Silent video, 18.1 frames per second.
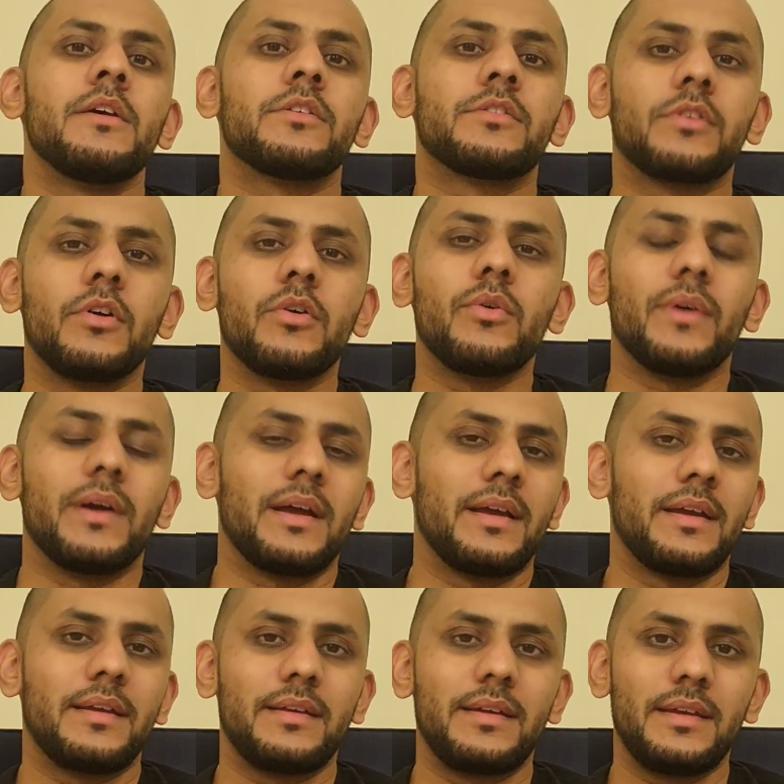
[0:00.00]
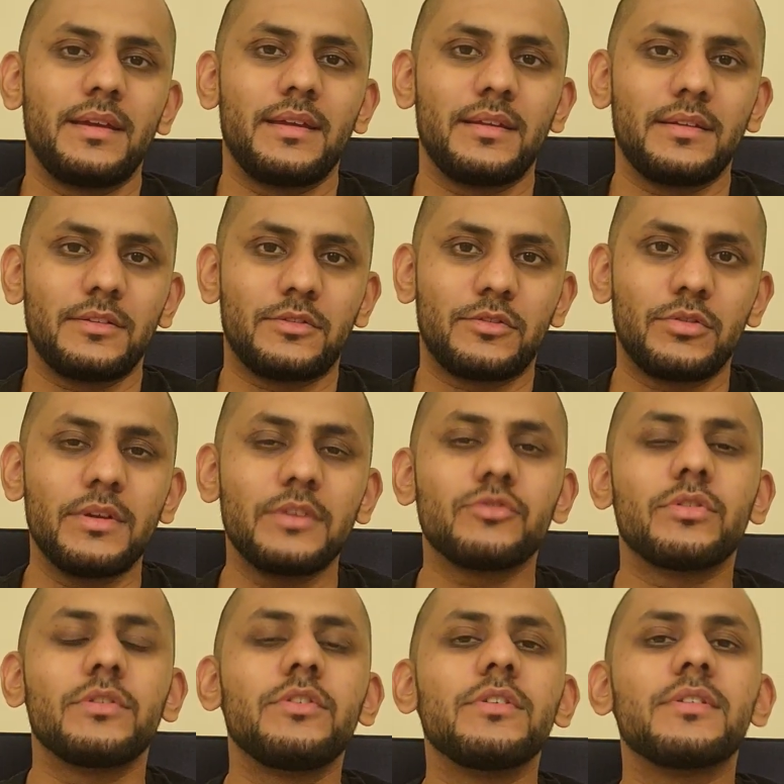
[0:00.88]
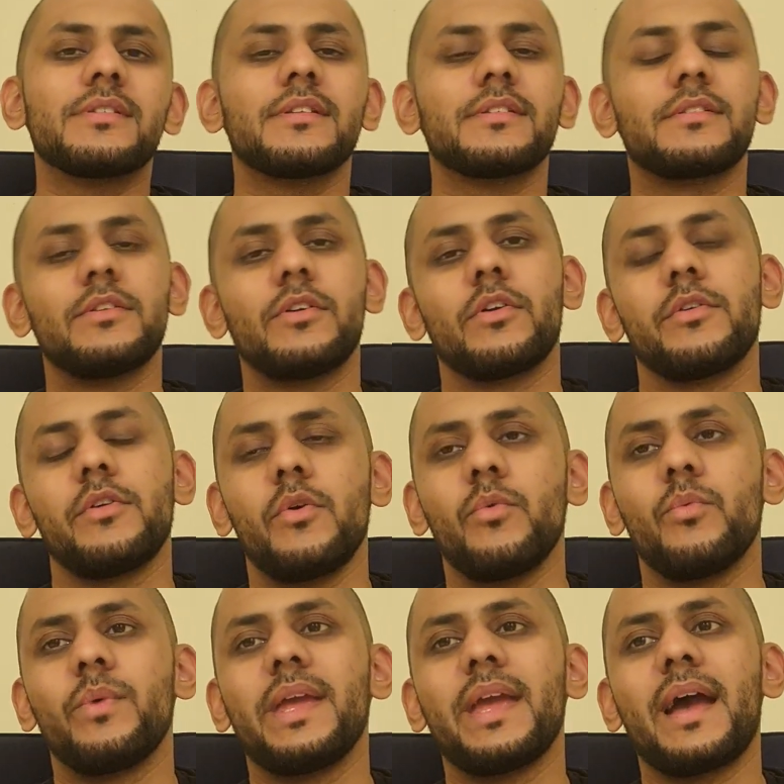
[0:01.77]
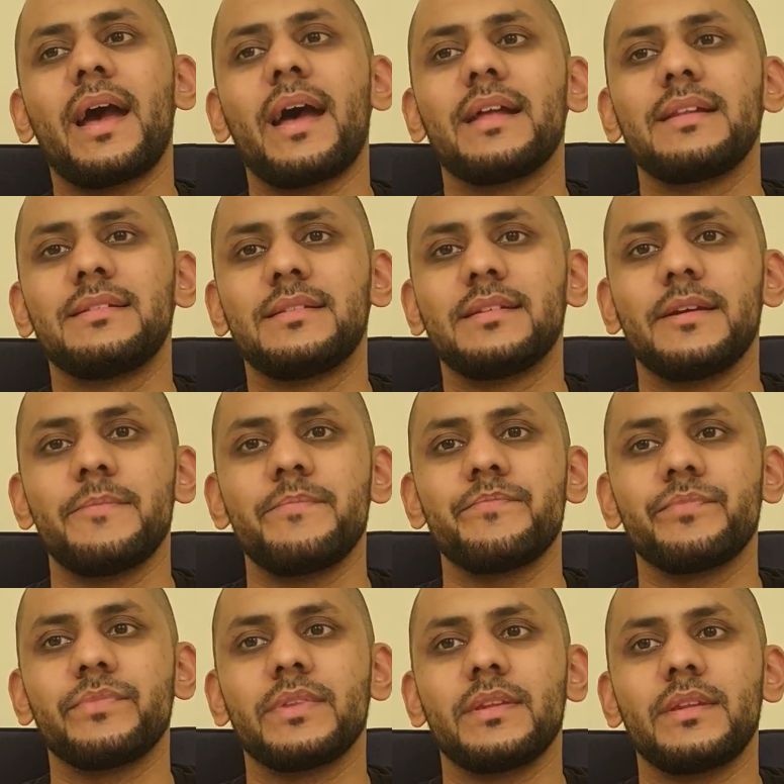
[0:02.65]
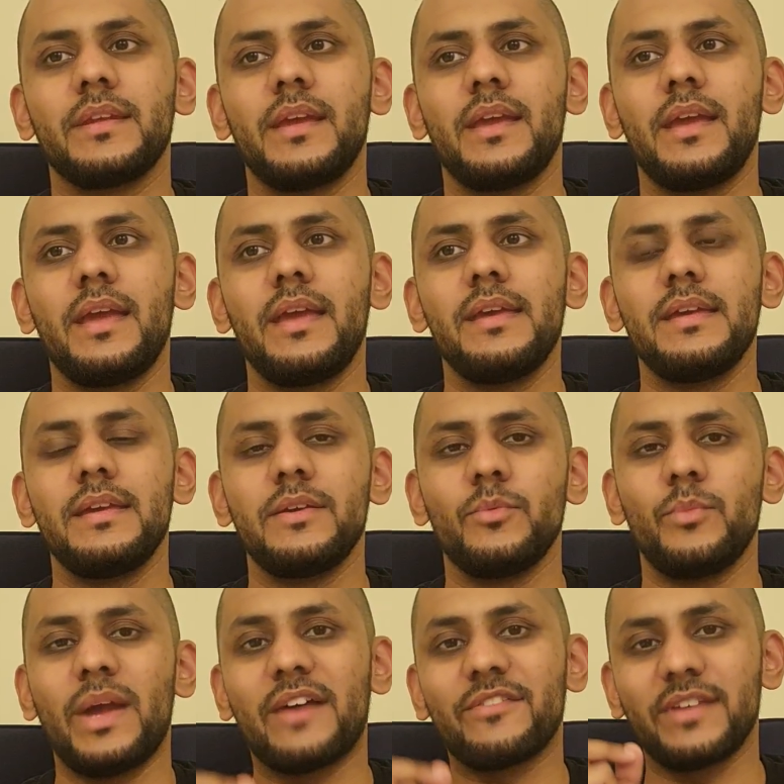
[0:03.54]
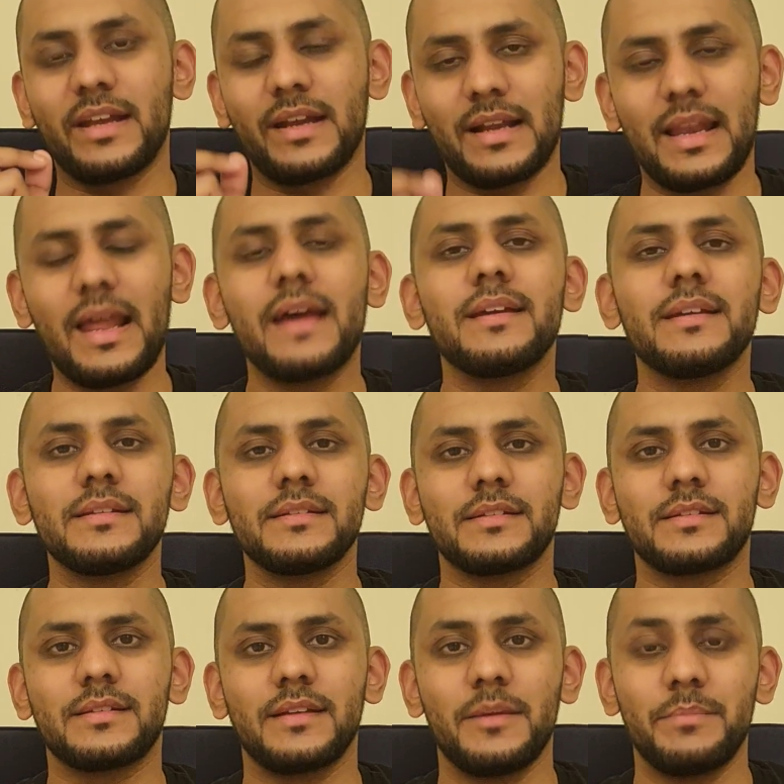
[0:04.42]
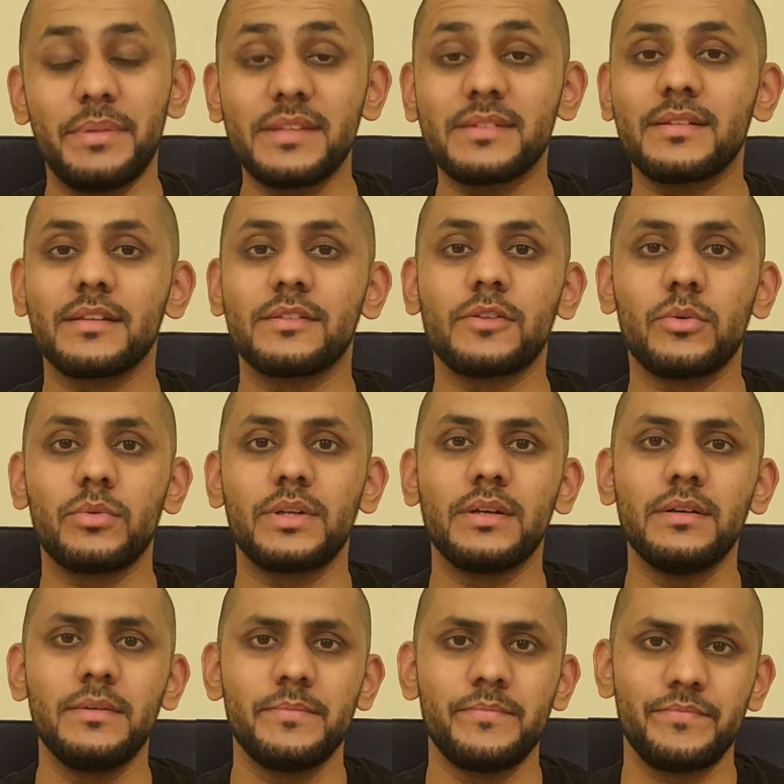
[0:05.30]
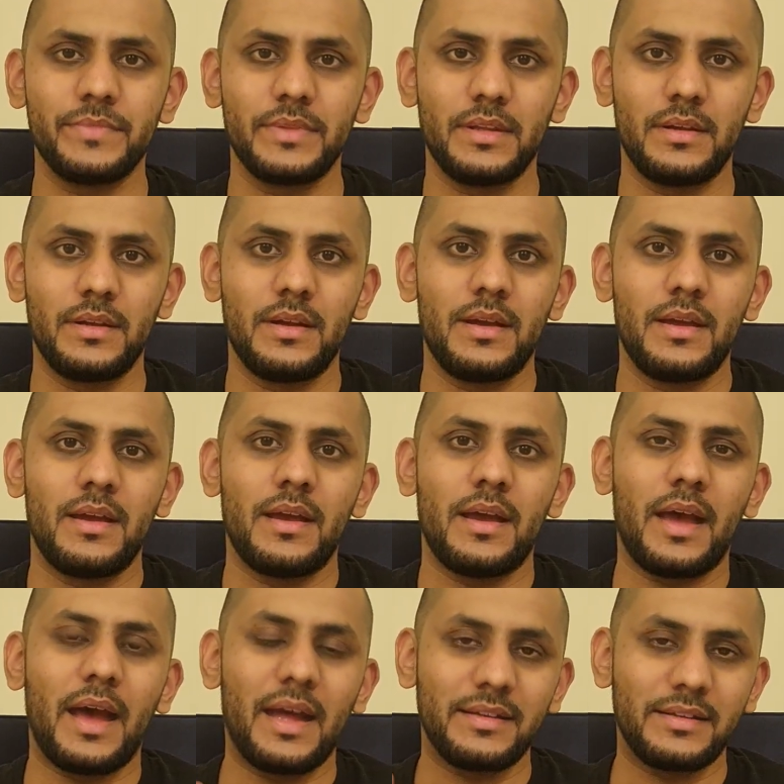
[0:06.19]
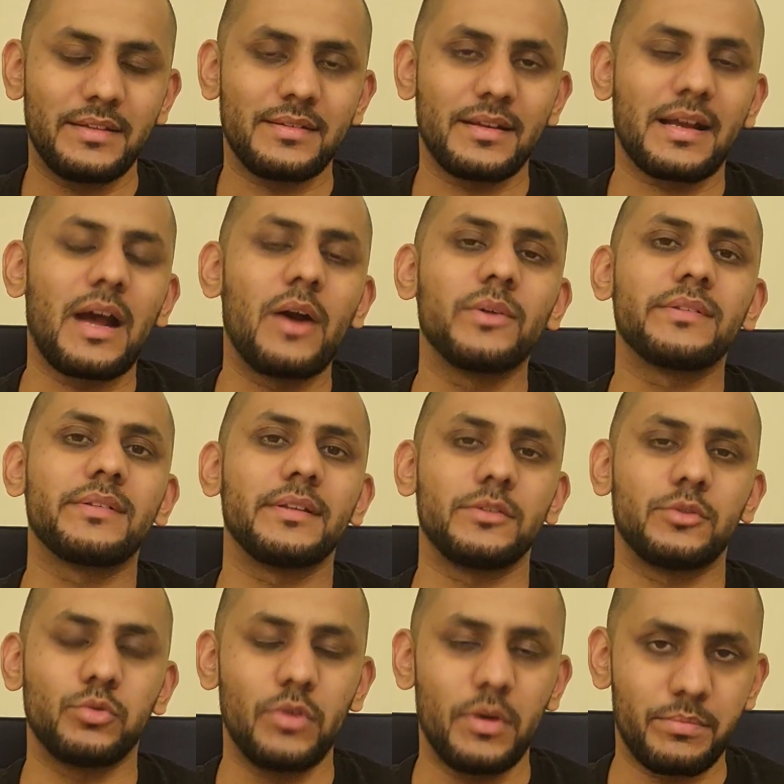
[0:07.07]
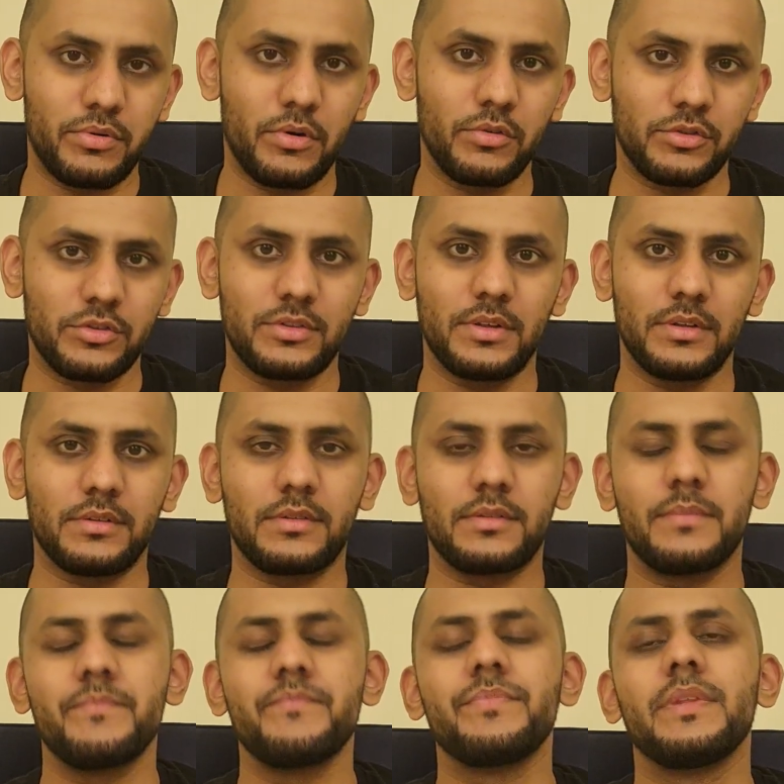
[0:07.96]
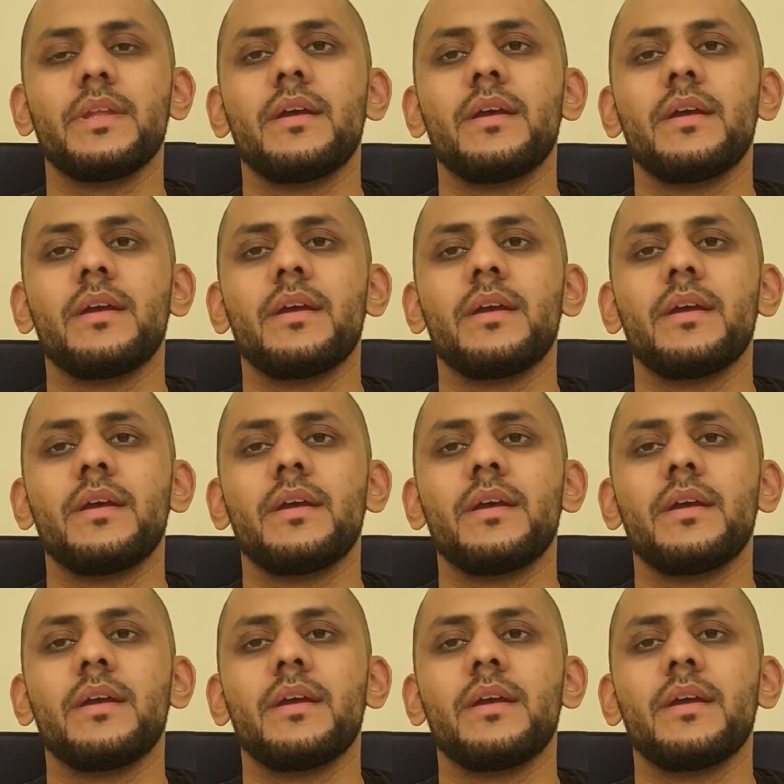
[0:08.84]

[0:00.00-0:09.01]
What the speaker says: So to introduce the scenario, we have a client, a business owner, and his accountant who approached us.